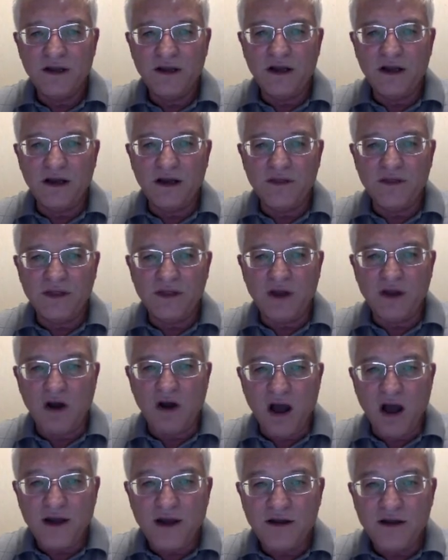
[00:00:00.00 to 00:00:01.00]
The
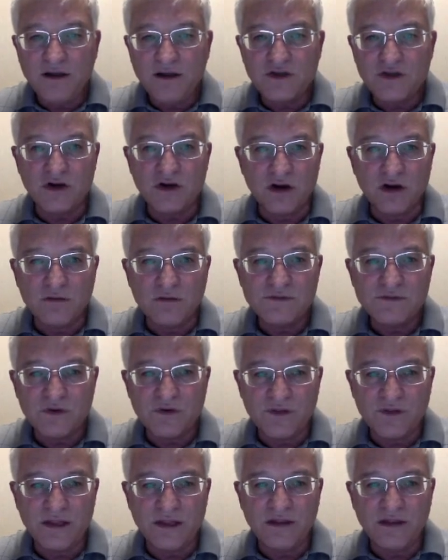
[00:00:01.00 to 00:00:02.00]
odd terms,
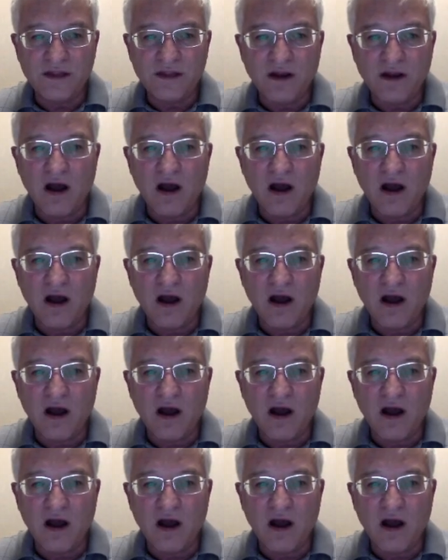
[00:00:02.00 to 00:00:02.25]
or the